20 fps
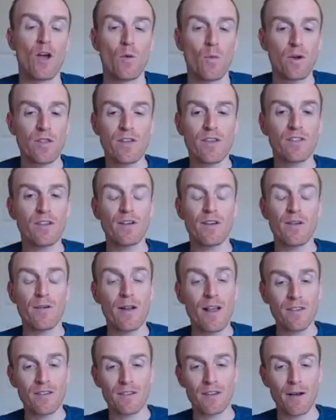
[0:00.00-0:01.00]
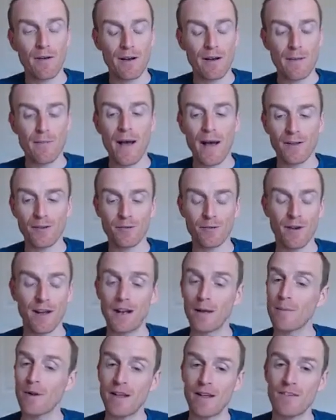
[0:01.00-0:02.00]
which isn't necessarily bad
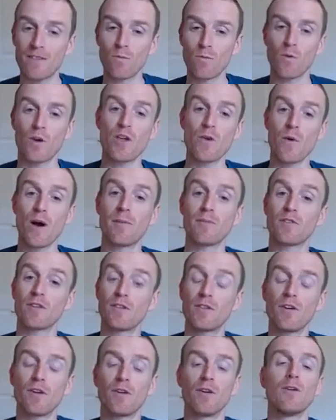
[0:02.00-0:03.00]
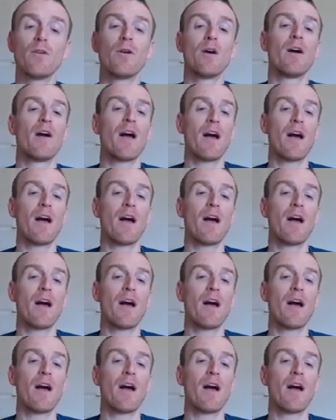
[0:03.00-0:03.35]
training, but it isn't what you aim to do.